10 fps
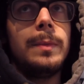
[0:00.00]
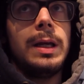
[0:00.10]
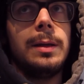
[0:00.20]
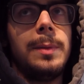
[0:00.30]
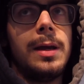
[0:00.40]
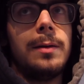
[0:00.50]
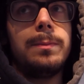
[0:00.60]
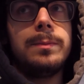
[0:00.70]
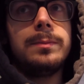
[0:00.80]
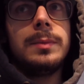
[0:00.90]
hit me up.
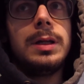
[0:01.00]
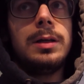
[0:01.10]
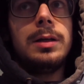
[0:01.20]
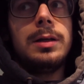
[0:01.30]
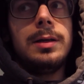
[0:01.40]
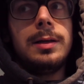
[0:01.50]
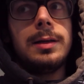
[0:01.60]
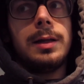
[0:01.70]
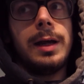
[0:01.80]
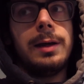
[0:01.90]

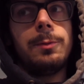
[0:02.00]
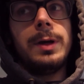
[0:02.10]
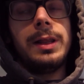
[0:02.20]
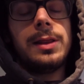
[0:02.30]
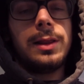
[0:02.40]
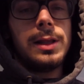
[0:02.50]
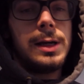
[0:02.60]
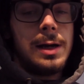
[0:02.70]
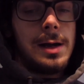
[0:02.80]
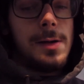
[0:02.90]
Like with,
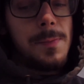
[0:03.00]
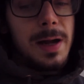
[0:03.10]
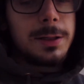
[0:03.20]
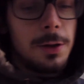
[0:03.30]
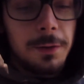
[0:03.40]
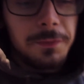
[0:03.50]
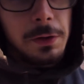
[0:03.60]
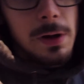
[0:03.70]
I saw a few